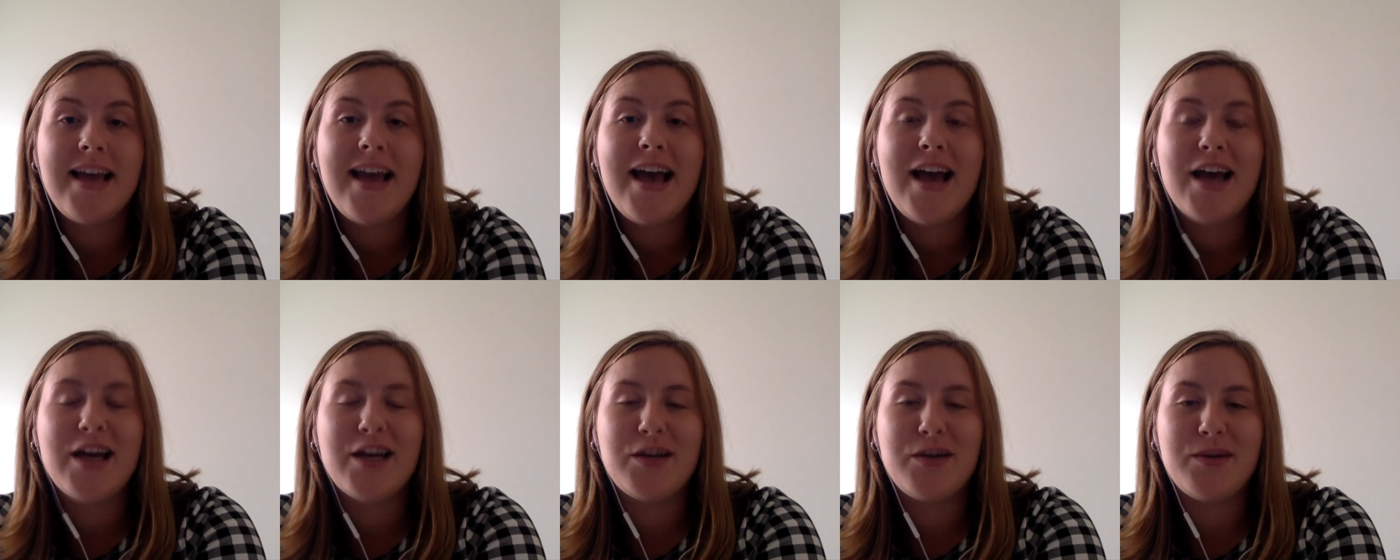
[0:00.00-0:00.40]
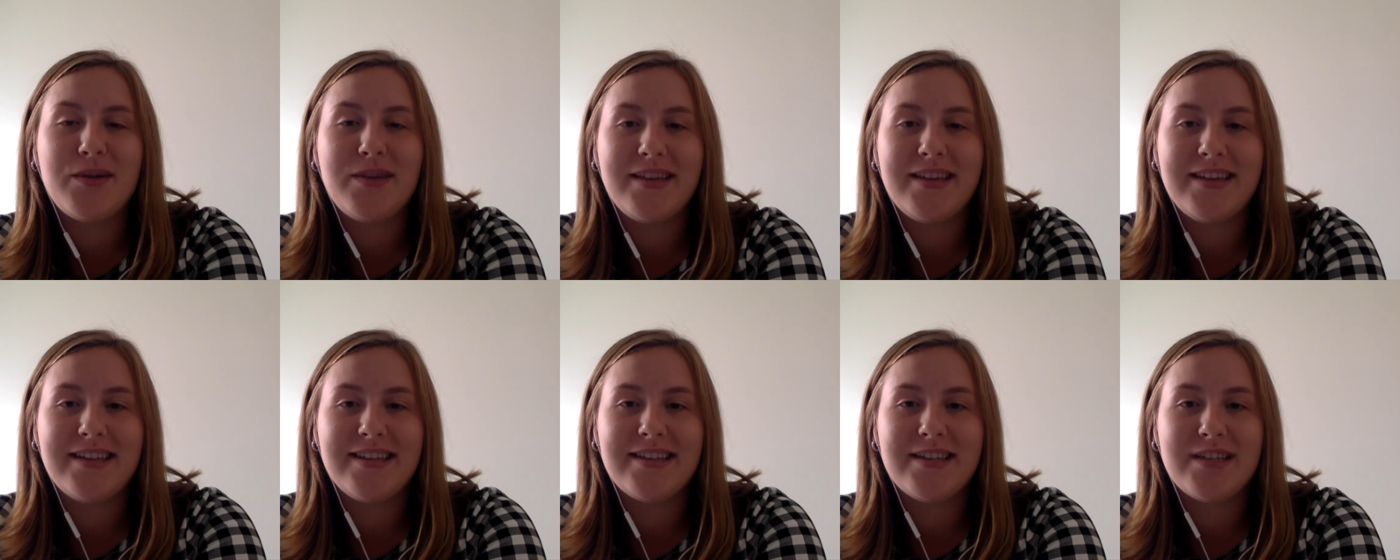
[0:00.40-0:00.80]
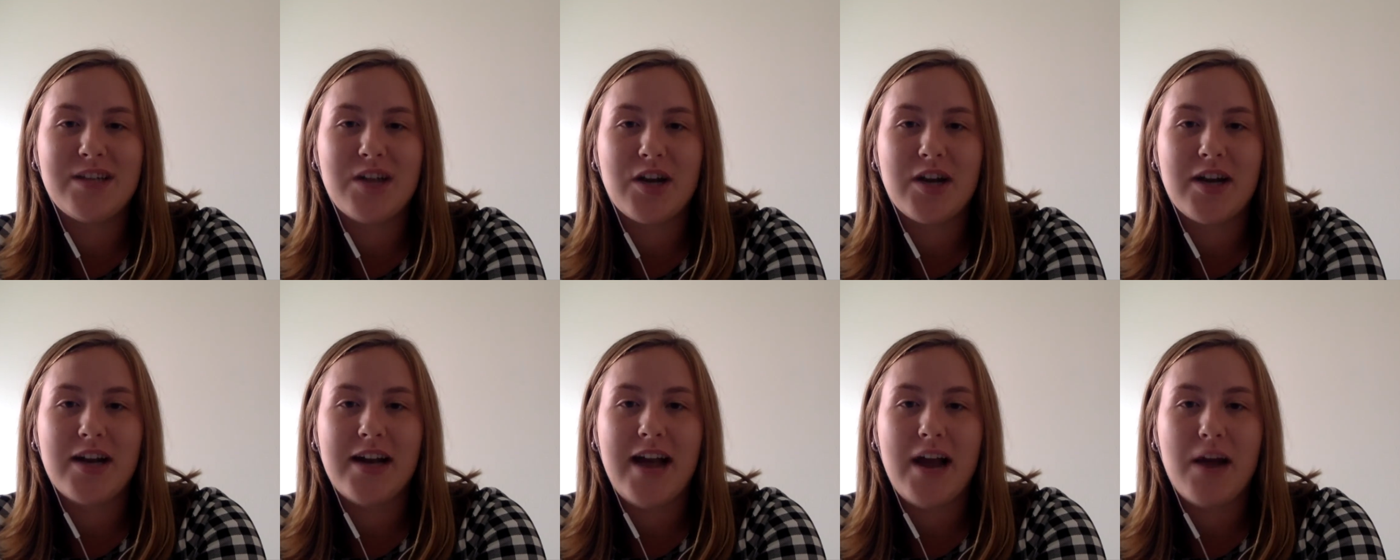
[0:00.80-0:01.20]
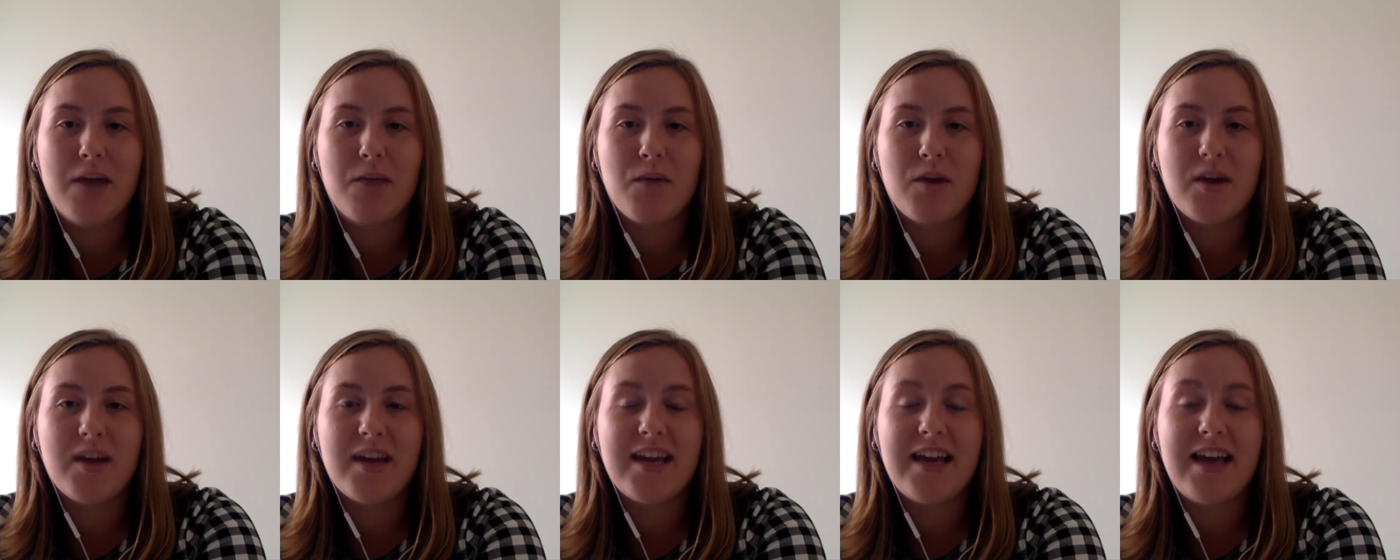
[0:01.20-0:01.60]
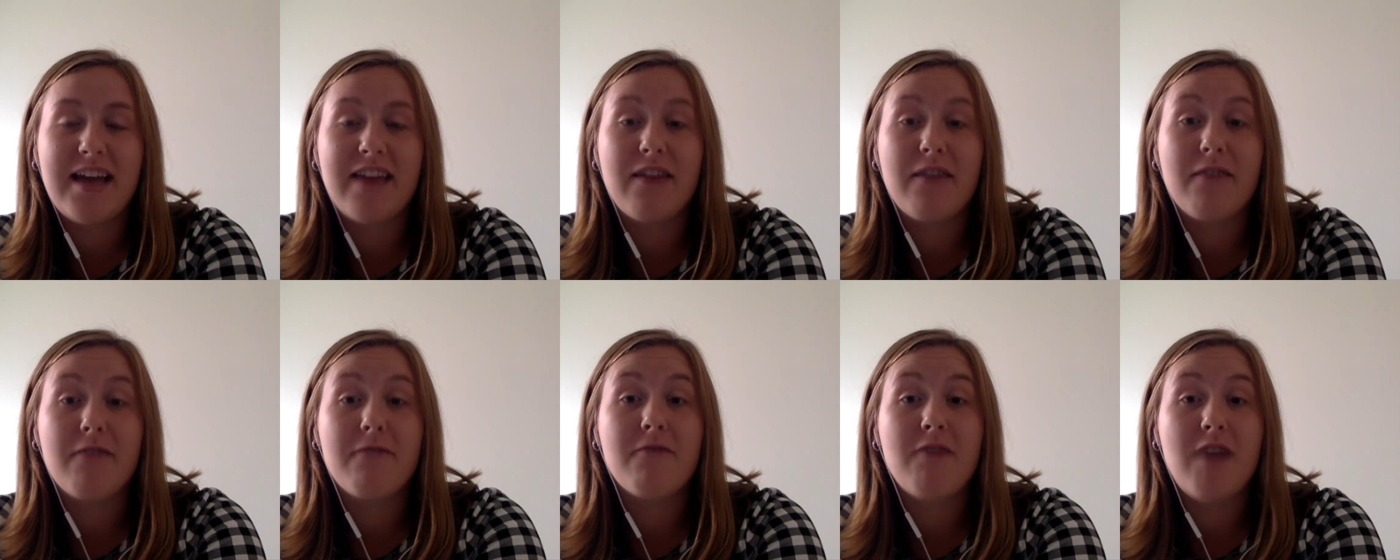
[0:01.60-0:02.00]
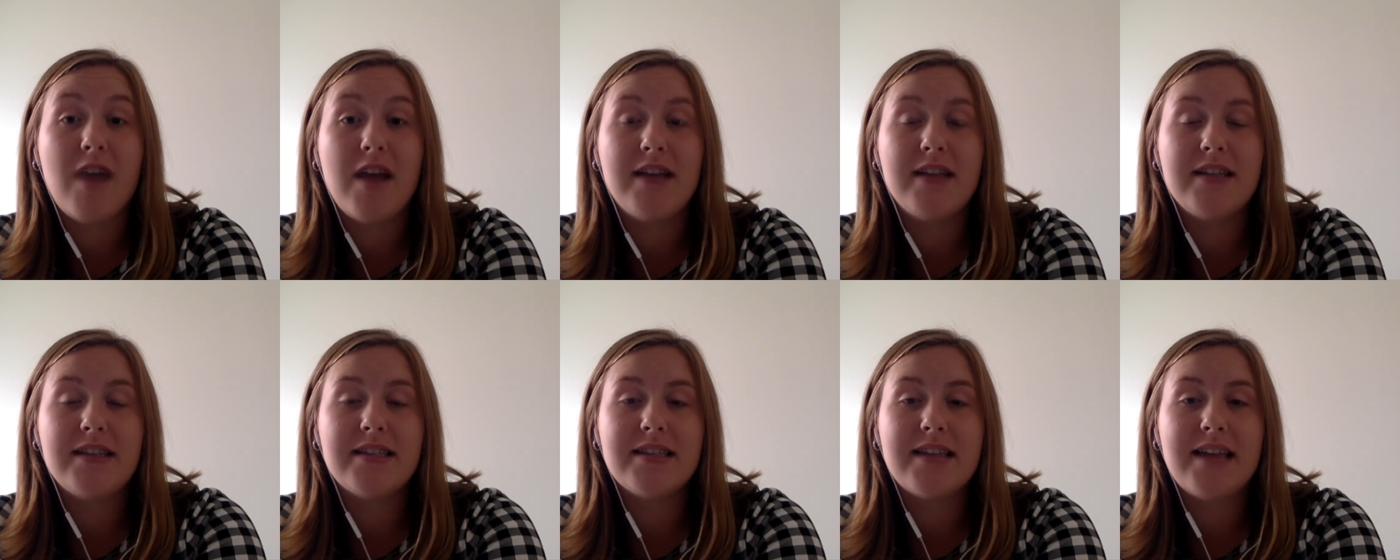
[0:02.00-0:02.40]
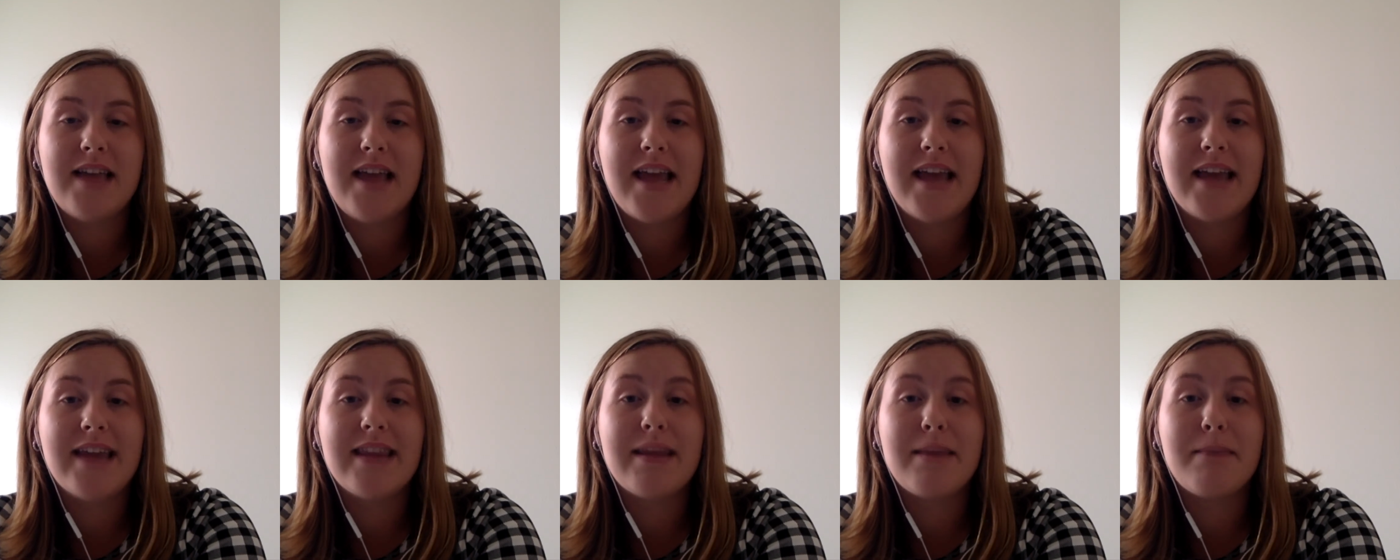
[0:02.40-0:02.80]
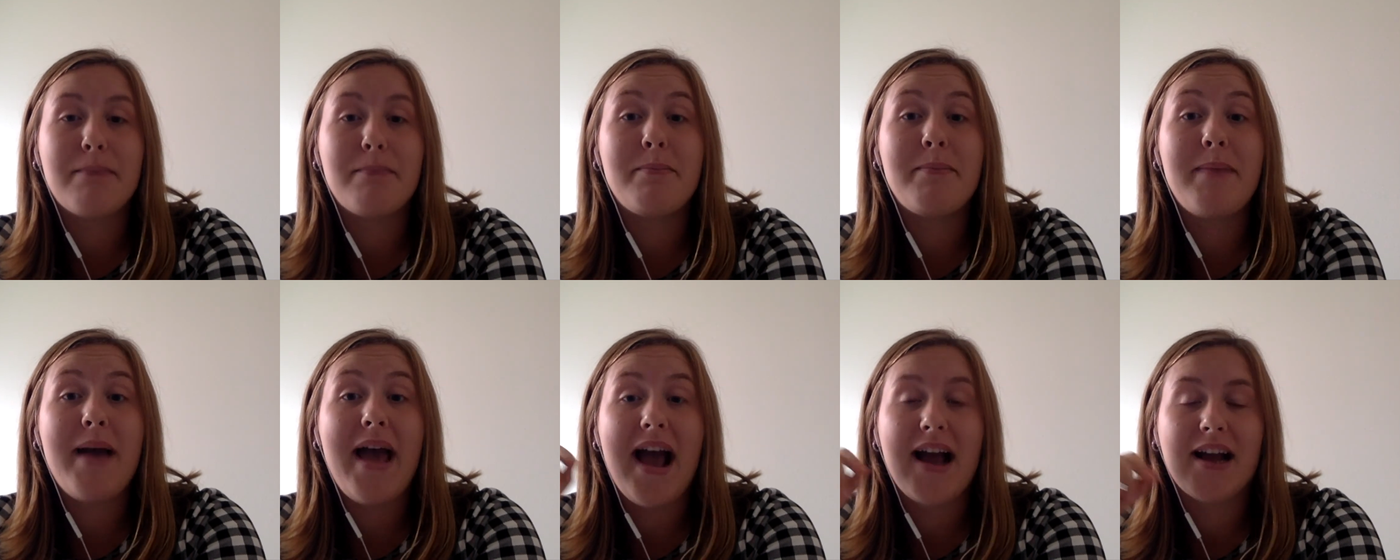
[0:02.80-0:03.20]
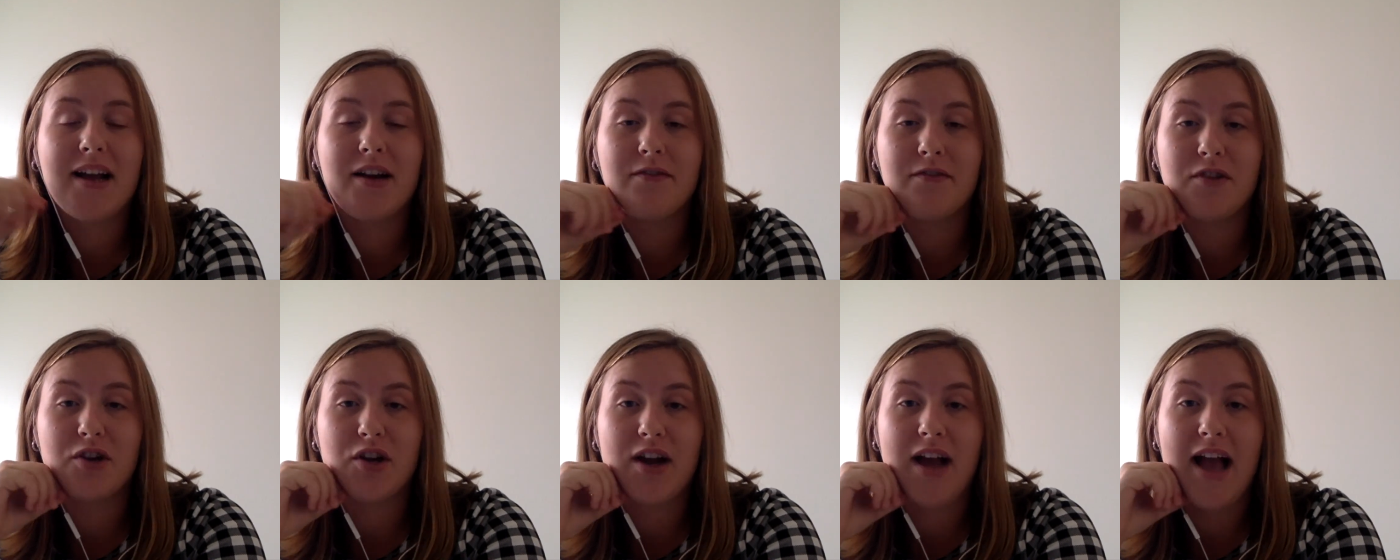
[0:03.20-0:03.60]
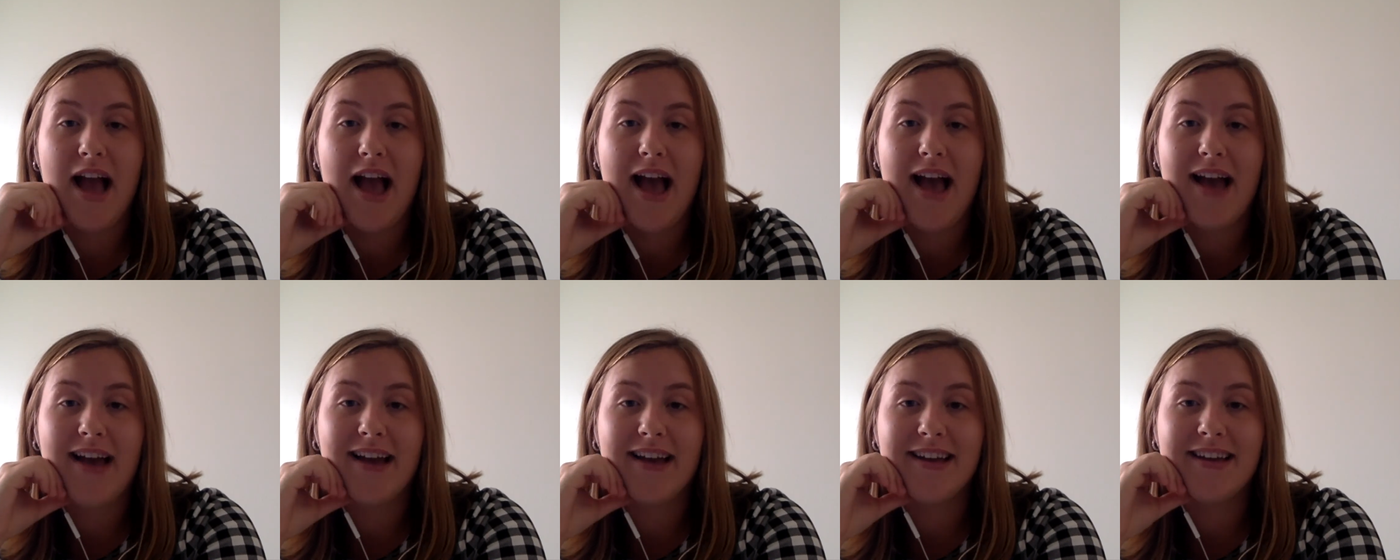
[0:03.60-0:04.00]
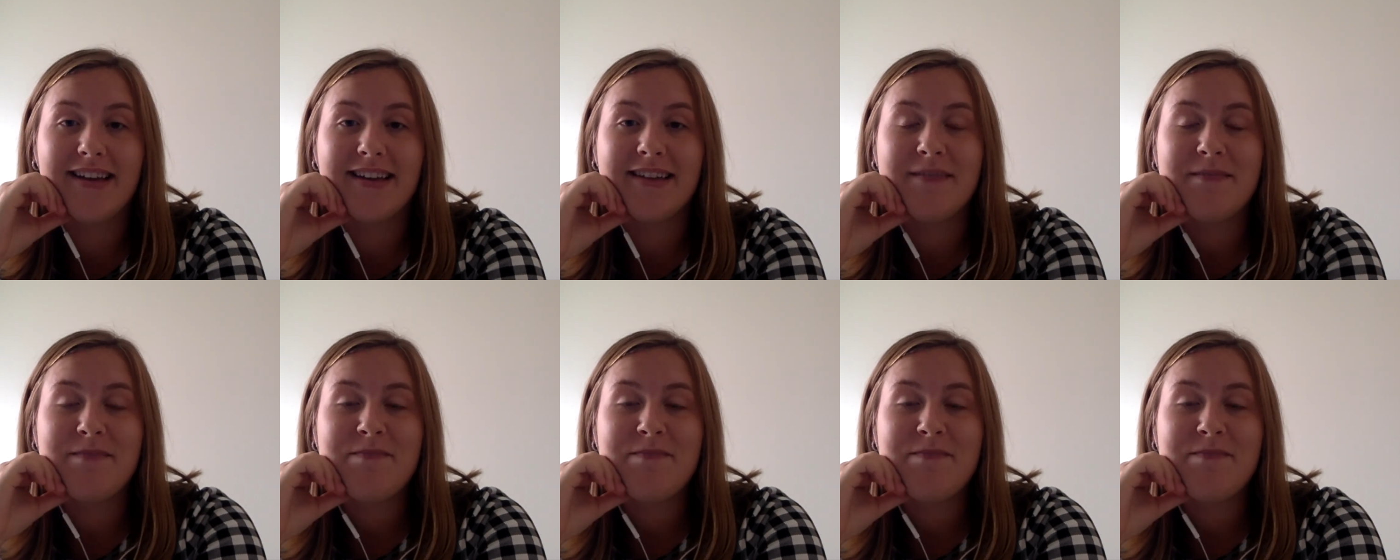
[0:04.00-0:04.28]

and you can get started on working on the front and the back of your egg.